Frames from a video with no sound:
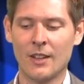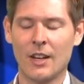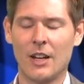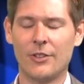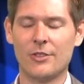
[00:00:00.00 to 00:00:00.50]

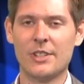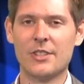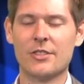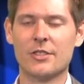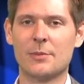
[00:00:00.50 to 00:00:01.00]
I've already
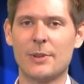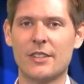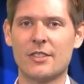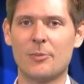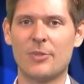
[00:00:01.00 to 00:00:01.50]
shown this
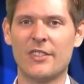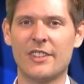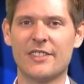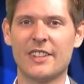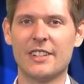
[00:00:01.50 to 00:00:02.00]
picture in
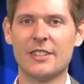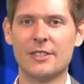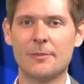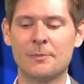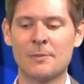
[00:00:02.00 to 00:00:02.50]
previous
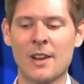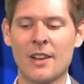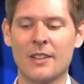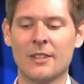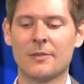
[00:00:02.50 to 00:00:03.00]
videos.
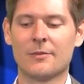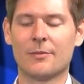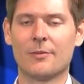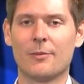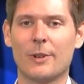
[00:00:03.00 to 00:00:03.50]

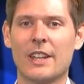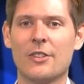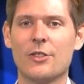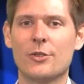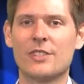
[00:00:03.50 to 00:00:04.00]
We
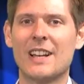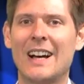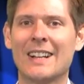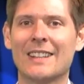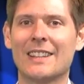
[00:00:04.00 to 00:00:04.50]
can use
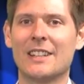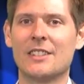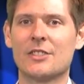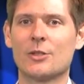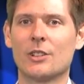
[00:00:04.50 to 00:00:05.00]

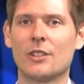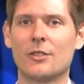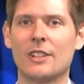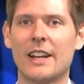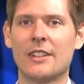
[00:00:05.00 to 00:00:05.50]
unglazed solar
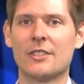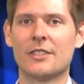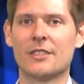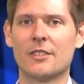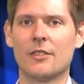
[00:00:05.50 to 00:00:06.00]

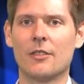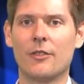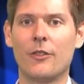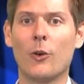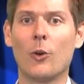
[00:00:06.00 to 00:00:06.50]
collectors
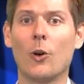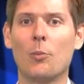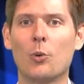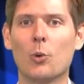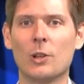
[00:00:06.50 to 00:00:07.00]
for
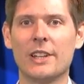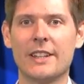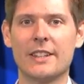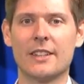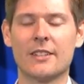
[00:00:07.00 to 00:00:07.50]
pool
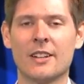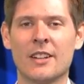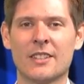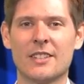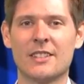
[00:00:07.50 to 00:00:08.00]
heating.
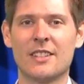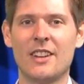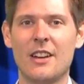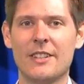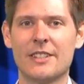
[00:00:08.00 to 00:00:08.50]
This is a
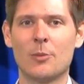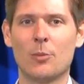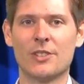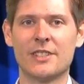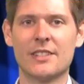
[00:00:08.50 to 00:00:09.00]
very
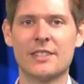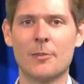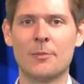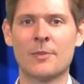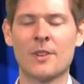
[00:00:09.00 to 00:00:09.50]
simple
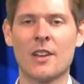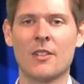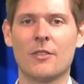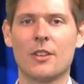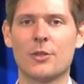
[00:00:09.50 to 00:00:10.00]
system.
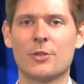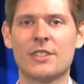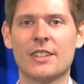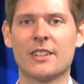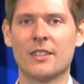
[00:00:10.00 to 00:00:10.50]
We are
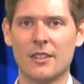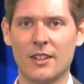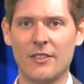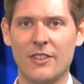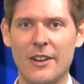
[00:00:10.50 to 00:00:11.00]
using
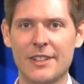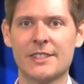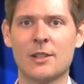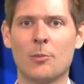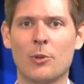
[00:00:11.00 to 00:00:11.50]
a very
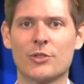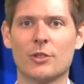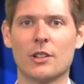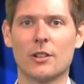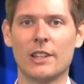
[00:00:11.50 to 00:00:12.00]
simple
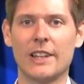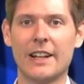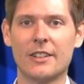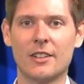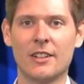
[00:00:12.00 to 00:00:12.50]
solar
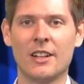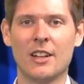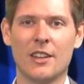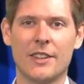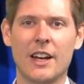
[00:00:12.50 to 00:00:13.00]
collector,
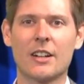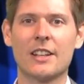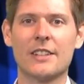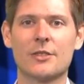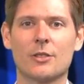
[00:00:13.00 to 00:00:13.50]
the
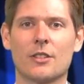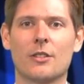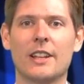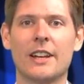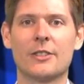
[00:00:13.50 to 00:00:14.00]
unglazed solar
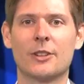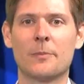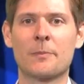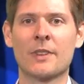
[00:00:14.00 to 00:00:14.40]
collector,